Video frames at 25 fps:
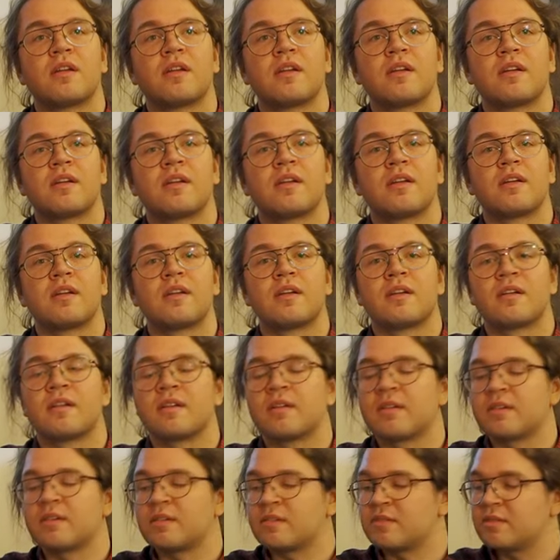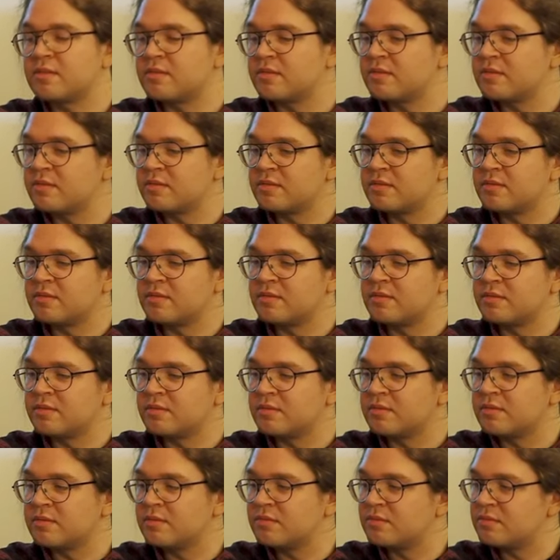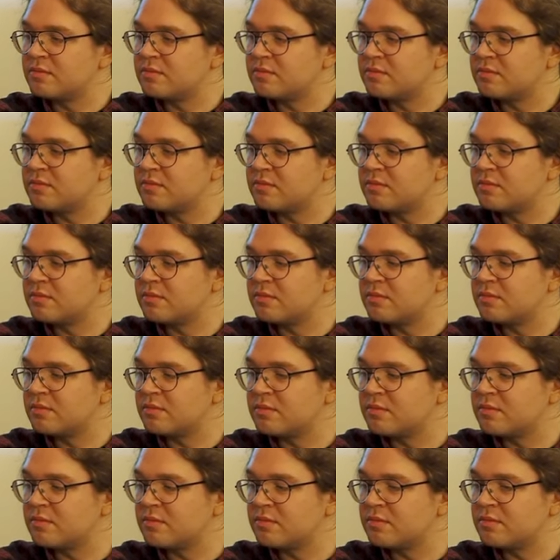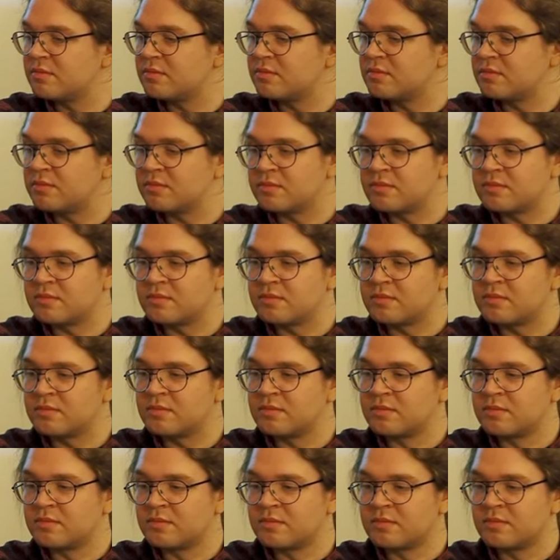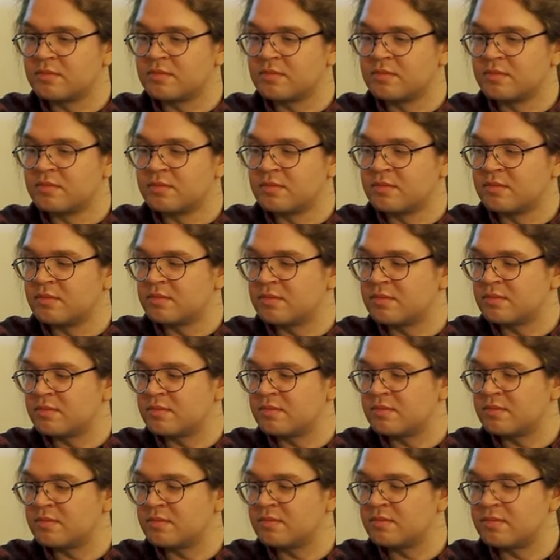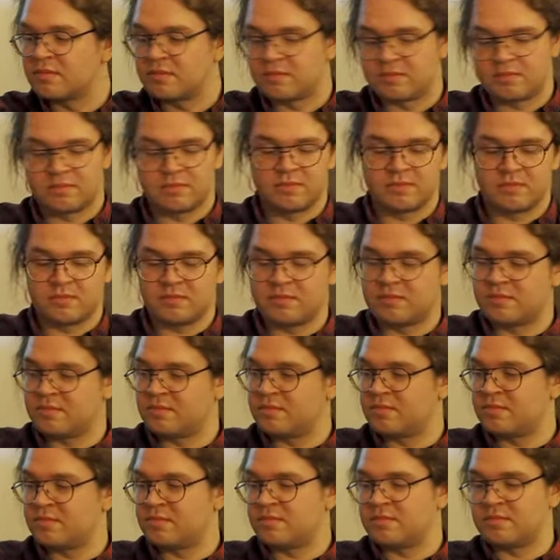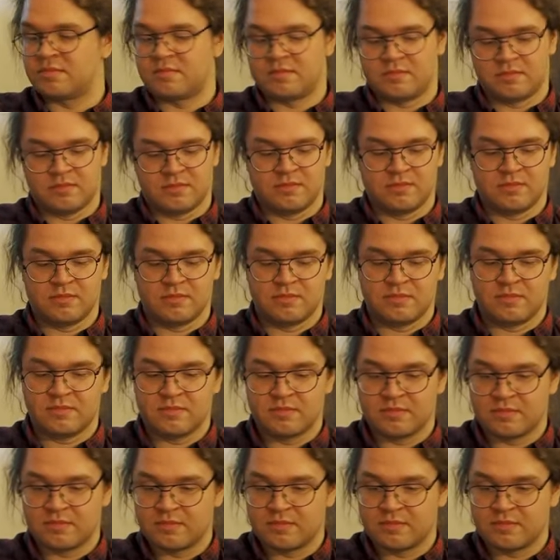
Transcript: (silent)